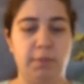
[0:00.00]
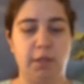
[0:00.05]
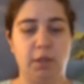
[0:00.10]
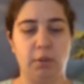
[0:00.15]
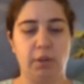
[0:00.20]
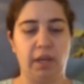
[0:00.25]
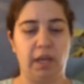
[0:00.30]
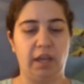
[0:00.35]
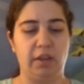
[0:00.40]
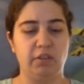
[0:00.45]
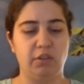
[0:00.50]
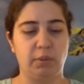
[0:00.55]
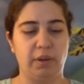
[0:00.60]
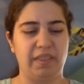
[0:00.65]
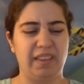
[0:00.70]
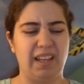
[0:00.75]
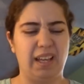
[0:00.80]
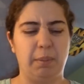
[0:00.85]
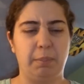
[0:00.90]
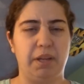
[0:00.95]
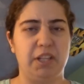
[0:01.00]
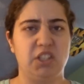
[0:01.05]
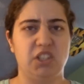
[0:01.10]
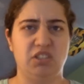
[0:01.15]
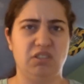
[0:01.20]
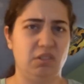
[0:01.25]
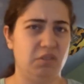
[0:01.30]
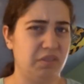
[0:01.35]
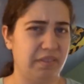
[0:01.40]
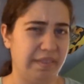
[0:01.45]
be okay. So I think I might
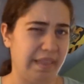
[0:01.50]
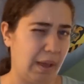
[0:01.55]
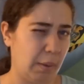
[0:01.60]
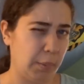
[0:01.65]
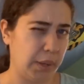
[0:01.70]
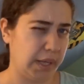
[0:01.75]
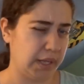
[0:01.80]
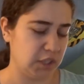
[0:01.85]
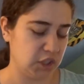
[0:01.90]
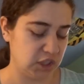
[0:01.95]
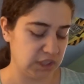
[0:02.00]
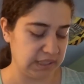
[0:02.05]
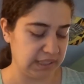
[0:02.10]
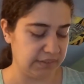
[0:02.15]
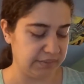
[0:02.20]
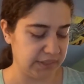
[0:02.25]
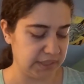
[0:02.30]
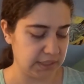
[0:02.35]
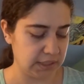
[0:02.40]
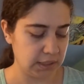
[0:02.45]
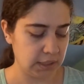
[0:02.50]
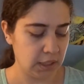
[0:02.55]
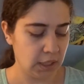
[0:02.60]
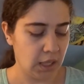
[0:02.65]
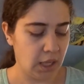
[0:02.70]
just use it that way, just leave it.